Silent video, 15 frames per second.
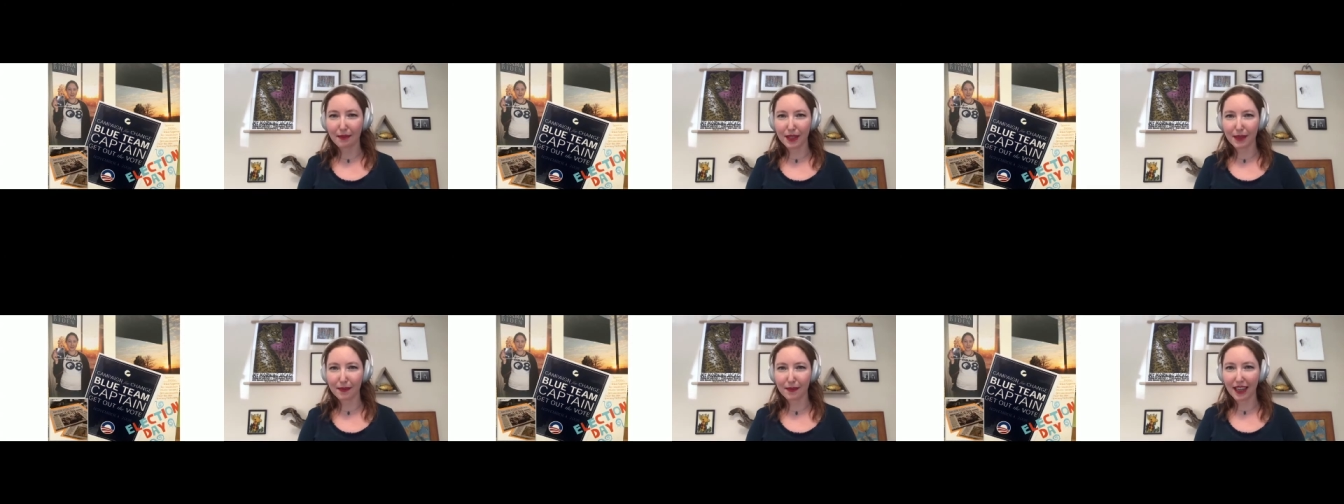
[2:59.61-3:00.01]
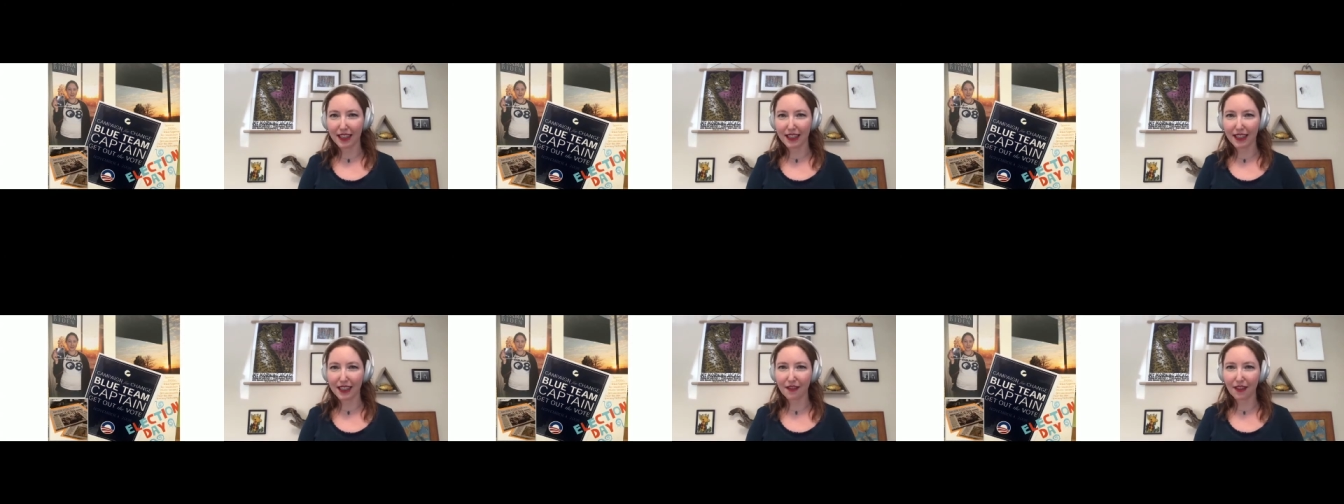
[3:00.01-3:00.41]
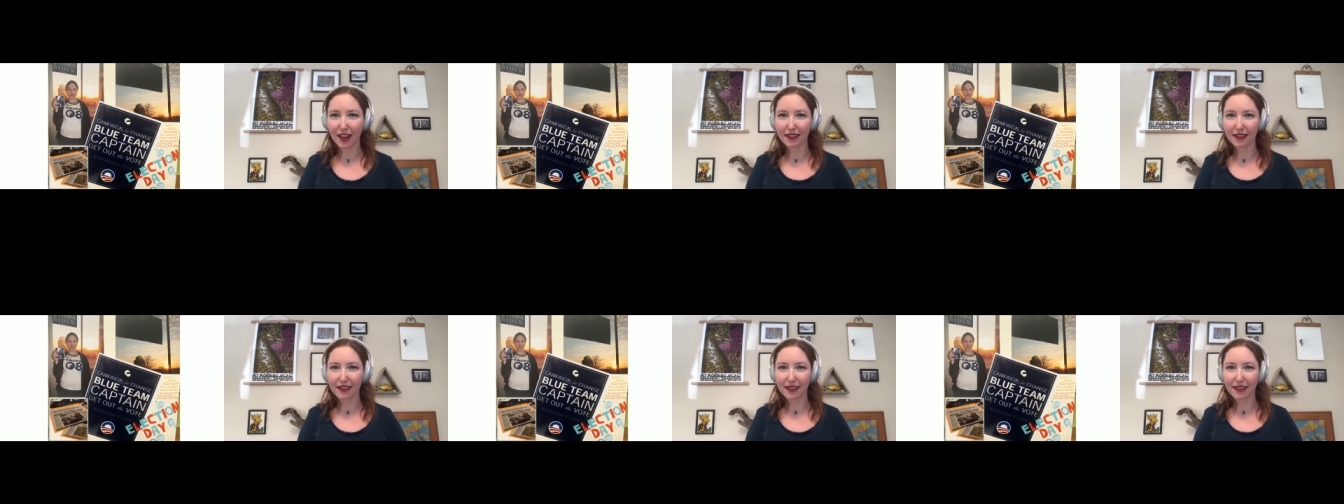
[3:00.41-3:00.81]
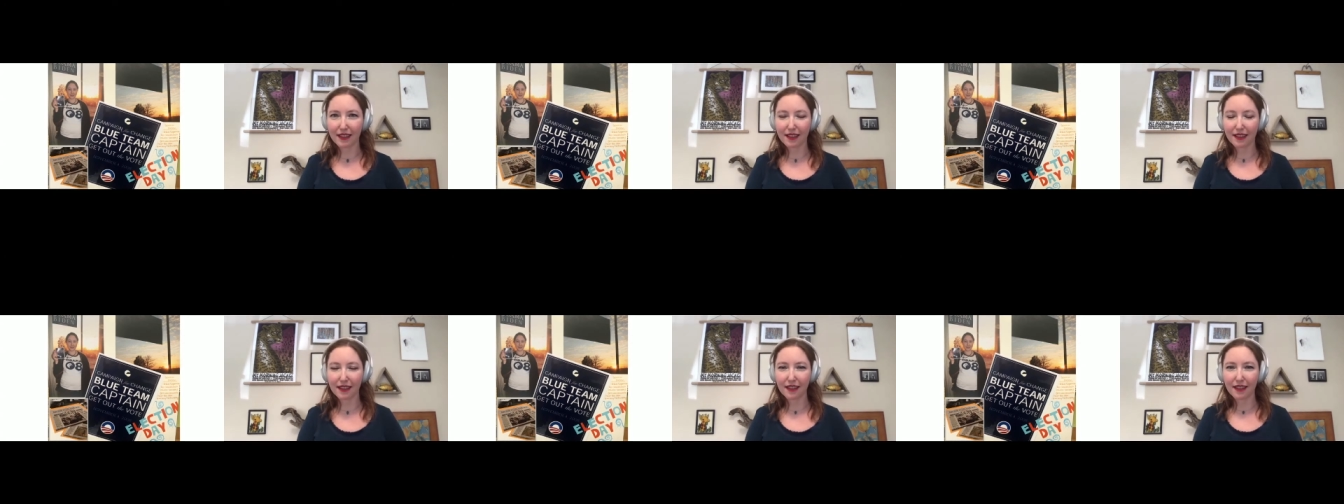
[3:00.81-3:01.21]
was making a difference.
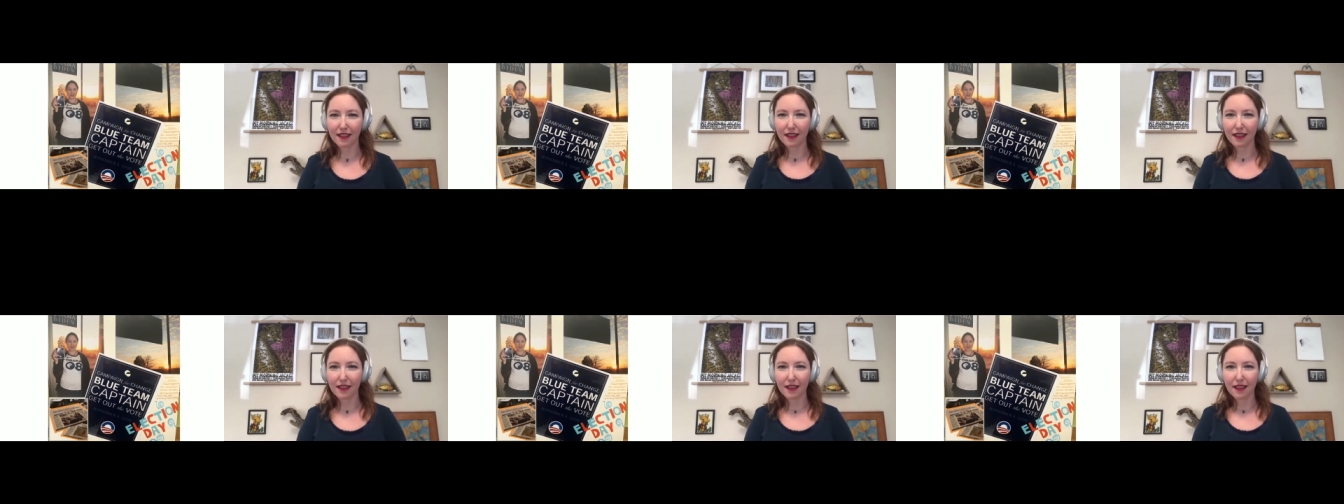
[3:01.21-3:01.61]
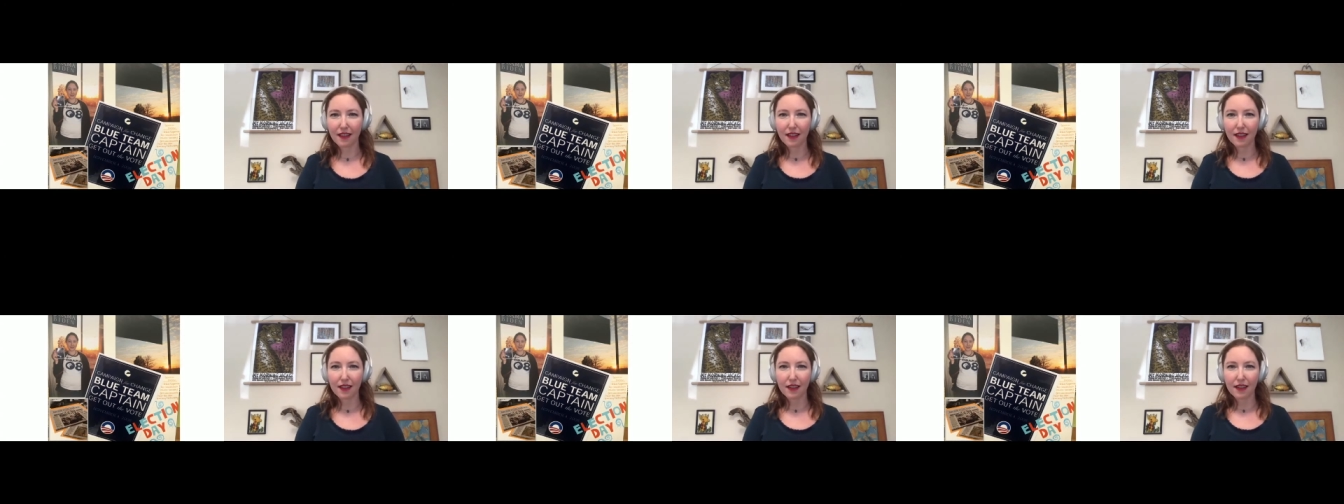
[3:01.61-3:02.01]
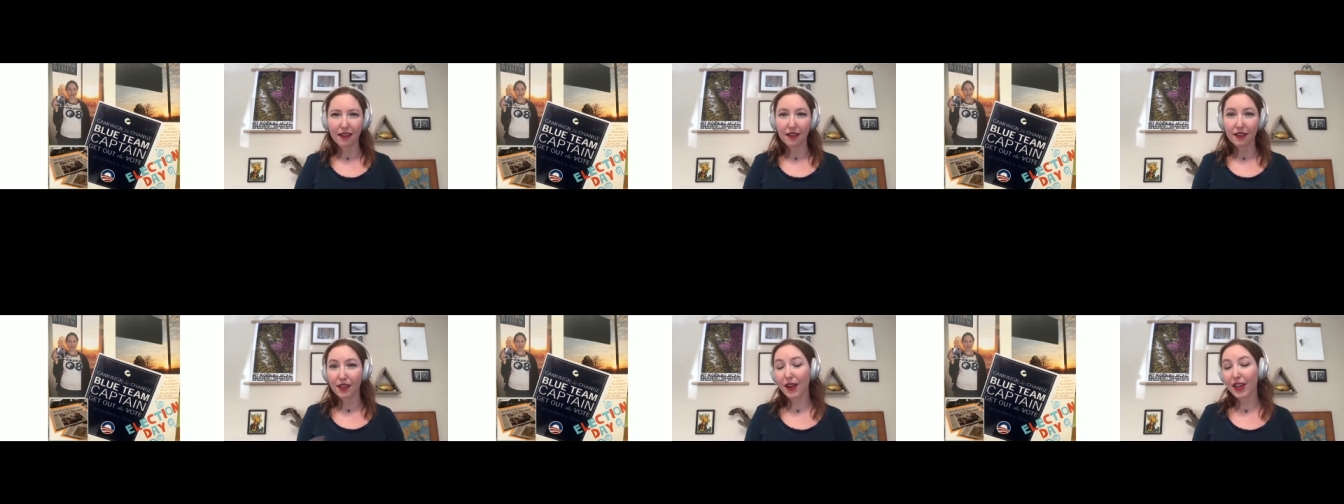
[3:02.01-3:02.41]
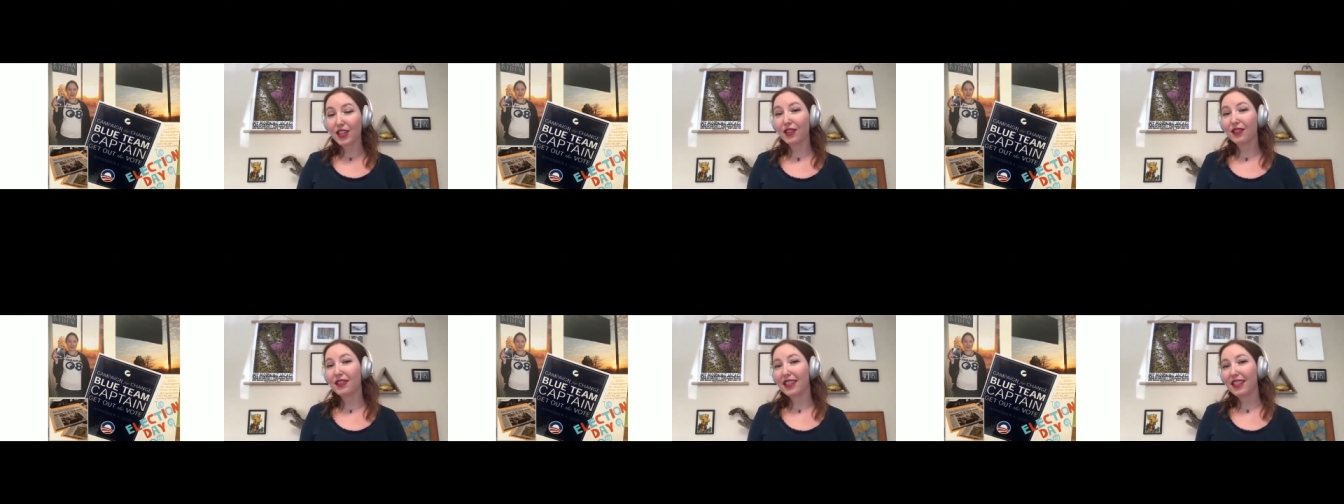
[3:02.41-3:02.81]
So I
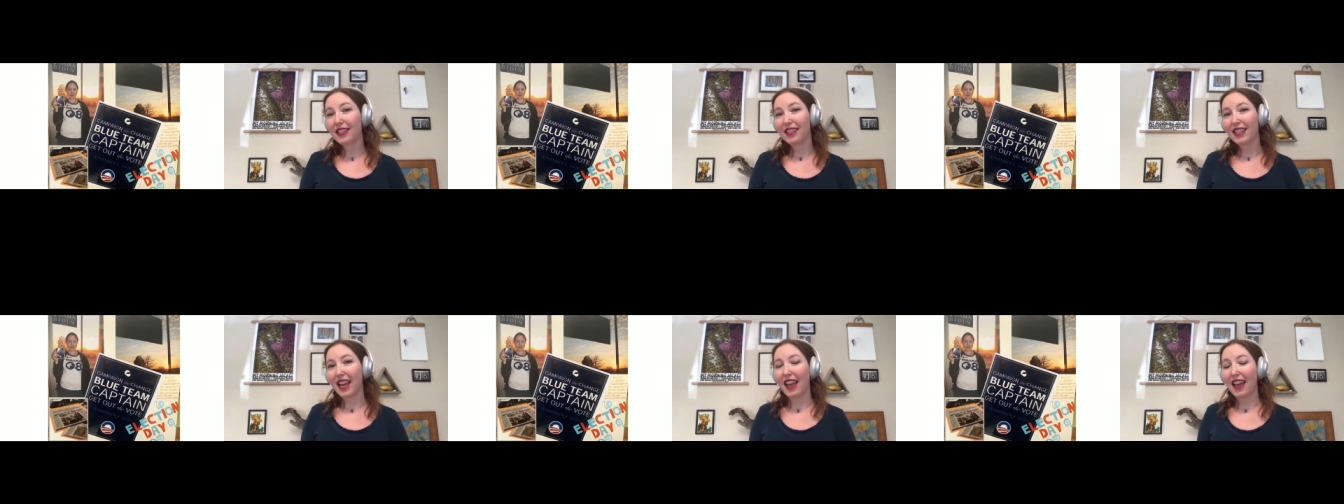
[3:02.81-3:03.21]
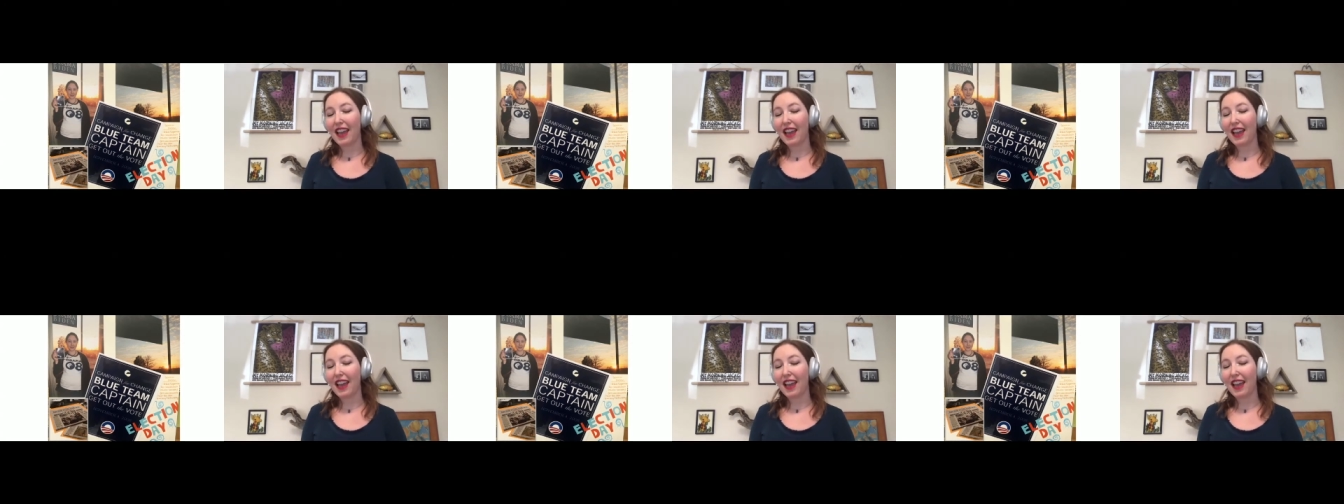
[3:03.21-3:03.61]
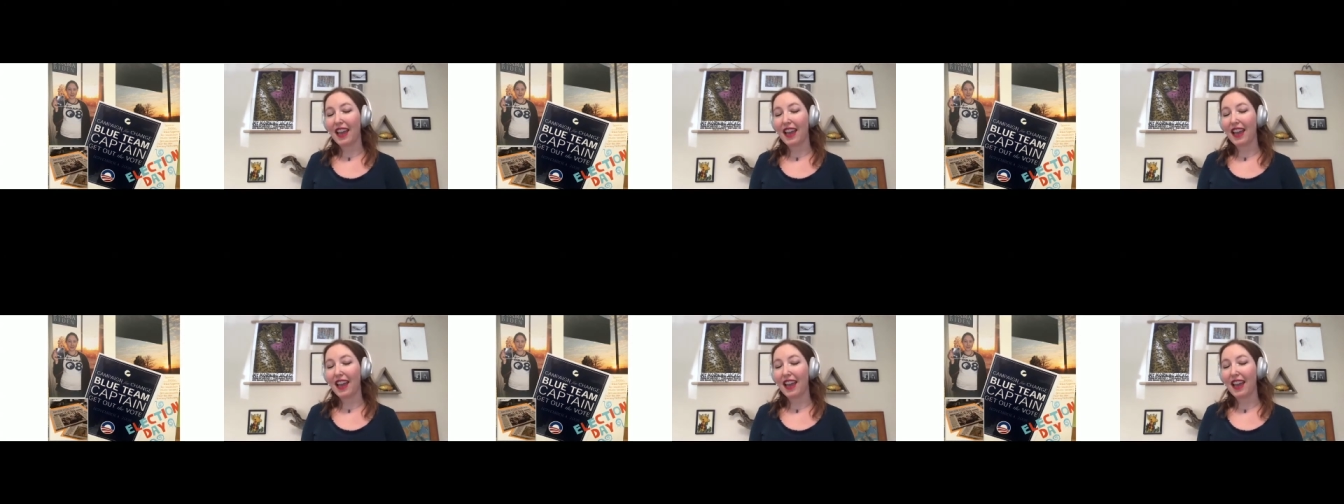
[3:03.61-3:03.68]
chose to stay.